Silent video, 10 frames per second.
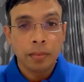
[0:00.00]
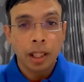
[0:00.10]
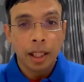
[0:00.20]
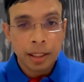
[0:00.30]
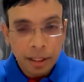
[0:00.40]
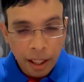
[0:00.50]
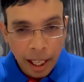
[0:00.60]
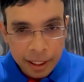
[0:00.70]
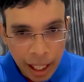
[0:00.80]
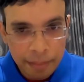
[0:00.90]
is it the
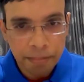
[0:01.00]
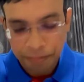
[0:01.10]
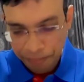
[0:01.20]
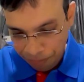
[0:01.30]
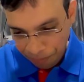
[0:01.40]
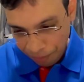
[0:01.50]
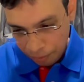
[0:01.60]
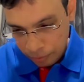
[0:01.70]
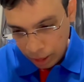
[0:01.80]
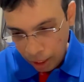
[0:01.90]
right time?
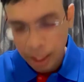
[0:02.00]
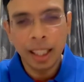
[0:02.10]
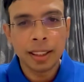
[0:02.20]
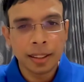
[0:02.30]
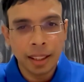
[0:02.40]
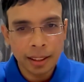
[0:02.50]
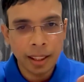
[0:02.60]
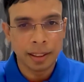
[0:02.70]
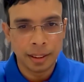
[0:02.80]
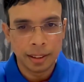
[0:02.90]
Let's
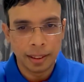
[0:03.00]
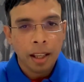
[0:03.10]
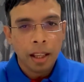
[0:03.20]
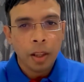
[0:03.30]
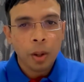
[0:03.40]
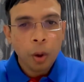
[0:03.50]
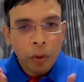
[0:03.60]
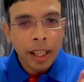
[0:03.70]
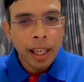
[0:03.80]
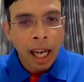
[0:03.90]
discuss. Do
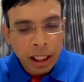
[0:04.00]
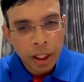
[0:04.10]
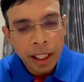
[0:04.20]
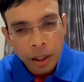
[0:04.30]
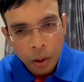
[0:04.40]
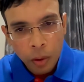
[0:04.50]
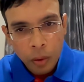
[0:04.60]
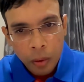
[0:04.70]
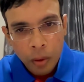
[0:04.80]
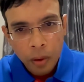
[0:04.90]
we actually
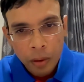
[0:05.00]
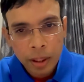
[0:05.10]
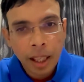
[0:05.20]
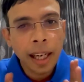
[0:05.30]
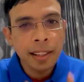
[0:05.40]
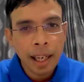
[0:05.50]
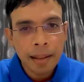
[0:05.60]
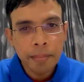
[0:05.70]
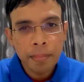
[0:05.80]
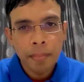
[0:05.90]
know the right
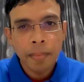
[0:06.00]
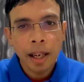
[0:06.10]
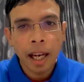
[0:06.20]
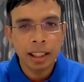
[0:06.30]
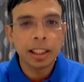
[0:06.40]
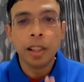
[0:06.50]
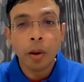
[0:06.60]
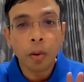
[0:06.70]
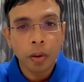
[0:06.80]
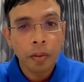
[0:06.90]
time? Actually
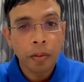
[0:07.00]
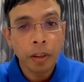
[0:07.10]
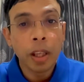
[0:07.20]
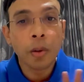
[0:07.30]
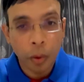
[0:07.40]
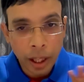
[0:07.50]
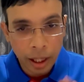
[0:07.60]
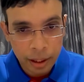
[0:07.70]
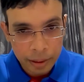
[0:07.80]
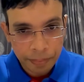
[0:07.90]
no, we don't know yet.